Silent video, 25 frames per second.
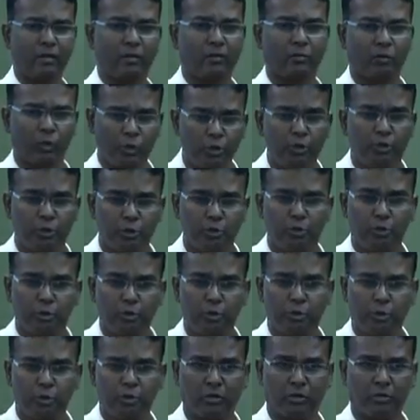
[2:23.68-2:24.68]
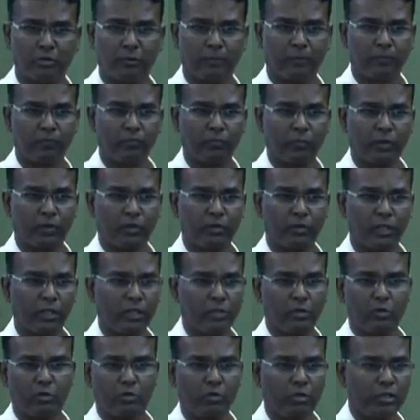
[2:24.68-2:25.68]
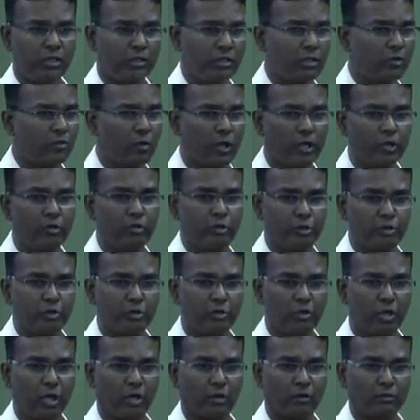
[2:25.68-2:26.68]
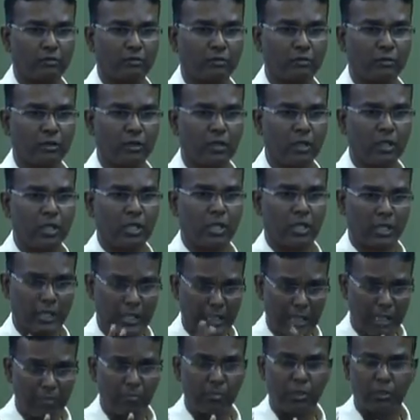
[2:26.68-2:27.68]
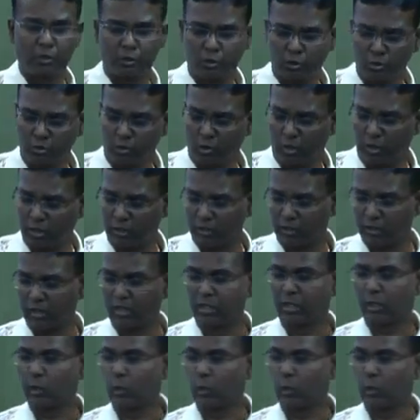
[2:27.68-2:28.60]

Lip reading: not? You should. There is no reason why you should not. Number two was,